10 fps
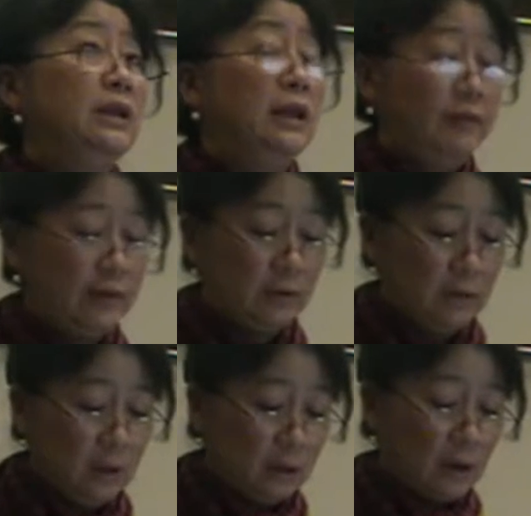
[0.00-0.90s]
an EFL
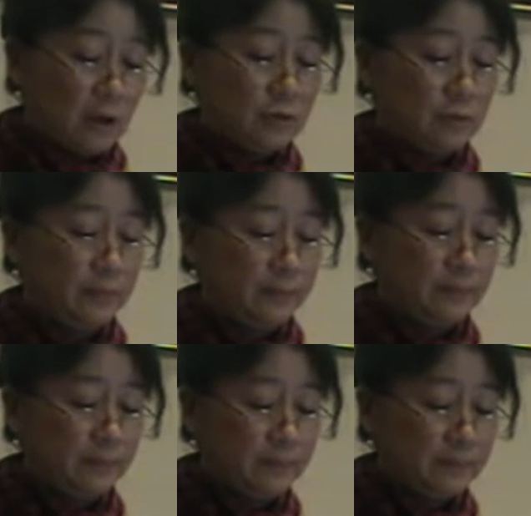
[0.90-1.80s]
classroom.
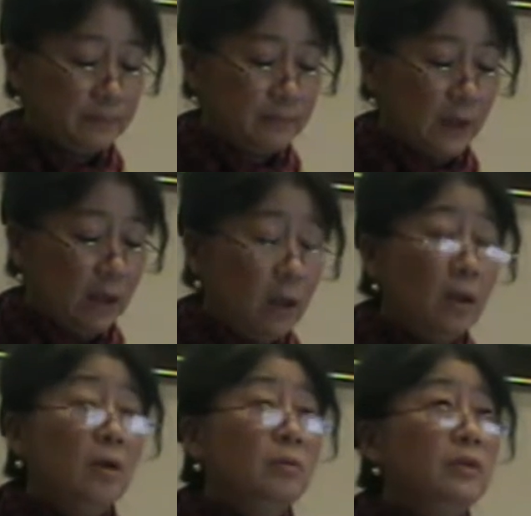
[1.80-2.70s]

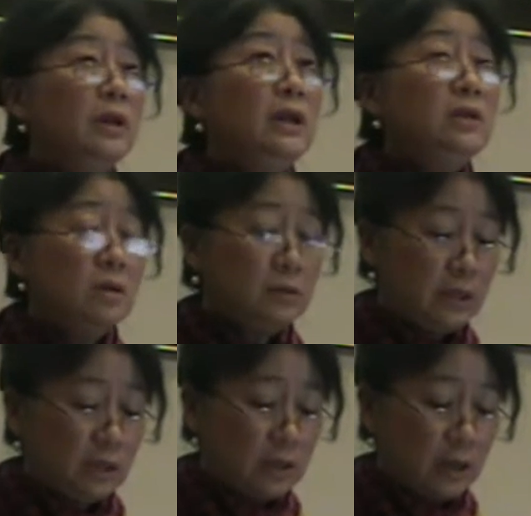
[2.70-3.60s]
With the ESOL
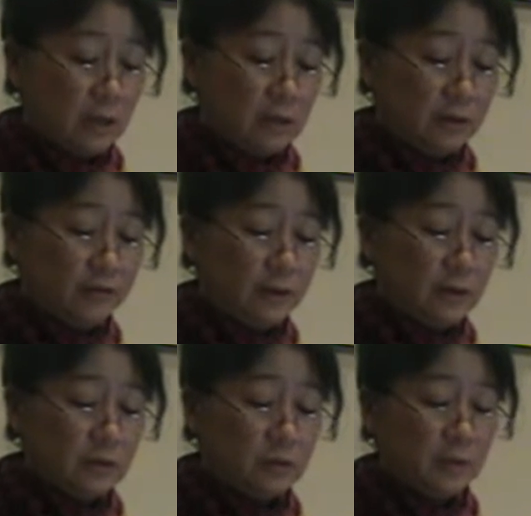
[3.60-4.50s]
teacher, the
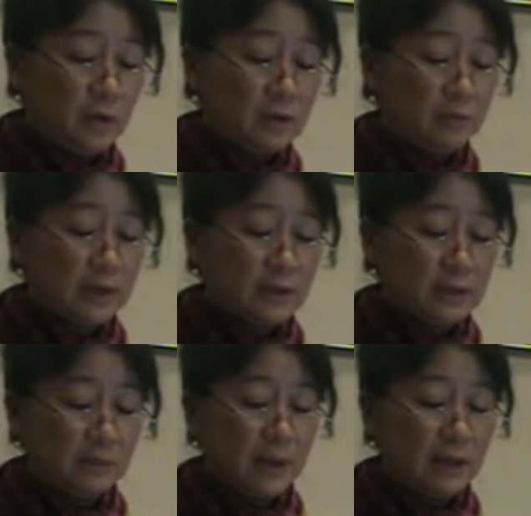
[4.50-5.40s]
focus could be on
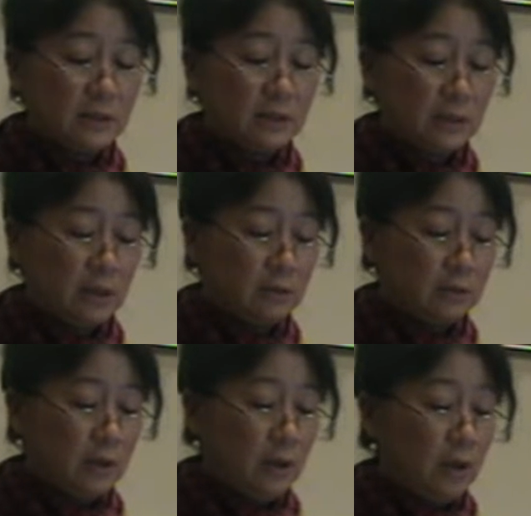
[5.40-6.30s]
practicing basic
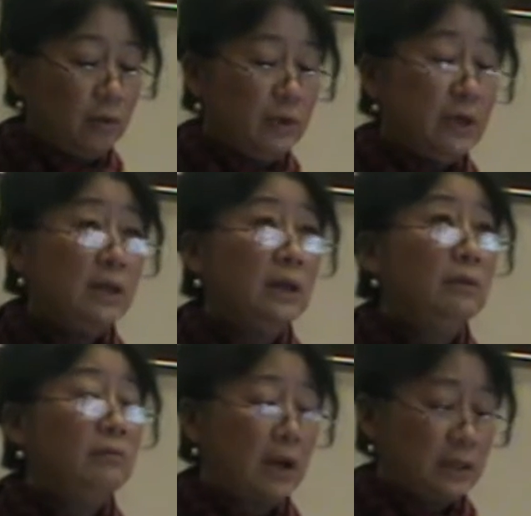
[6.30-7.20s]
skills,
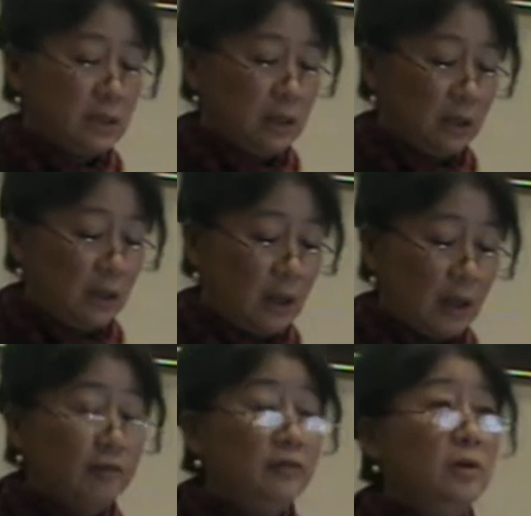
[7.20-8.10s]
reading, writing,
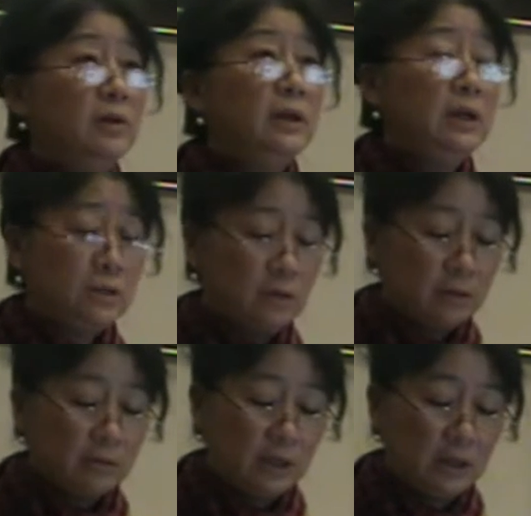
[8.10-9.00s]
and following the ESOL
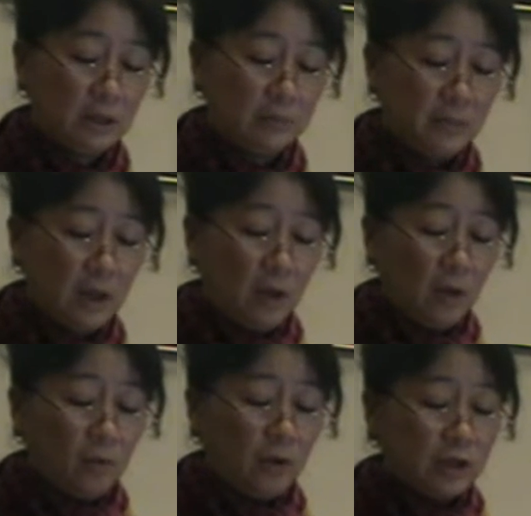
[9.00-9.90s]
curriculum,
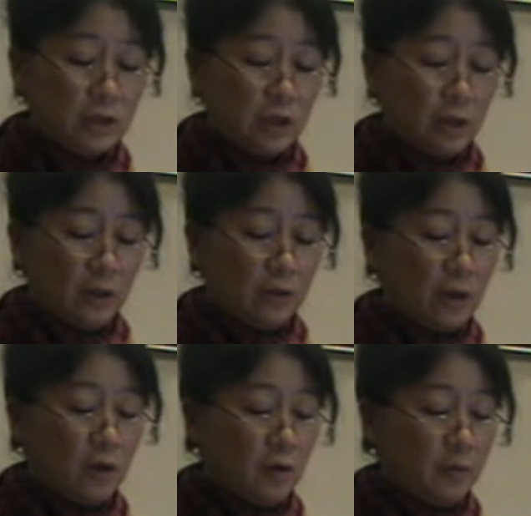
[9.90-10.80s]
which,
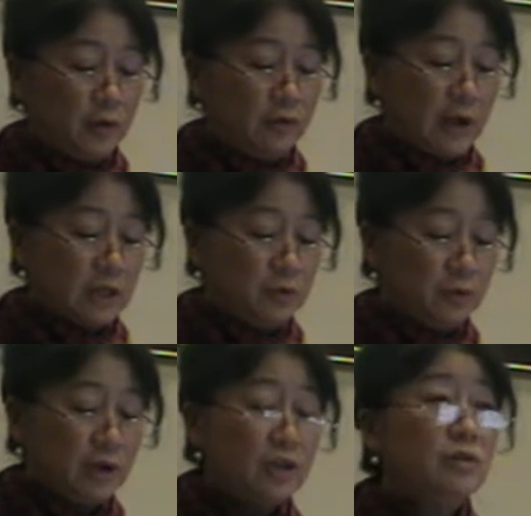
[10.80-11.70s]
though provides
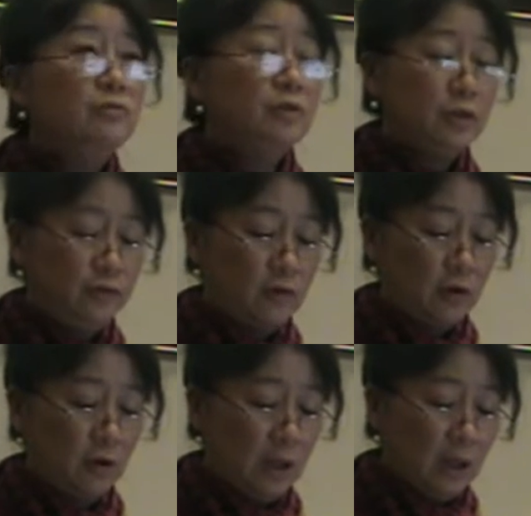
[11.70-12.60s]
progression route
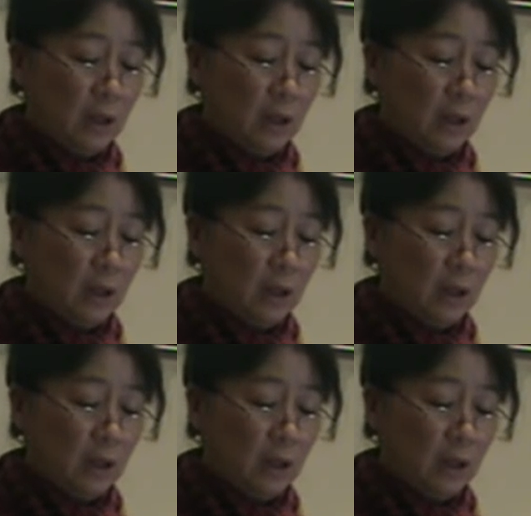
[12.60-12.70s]
for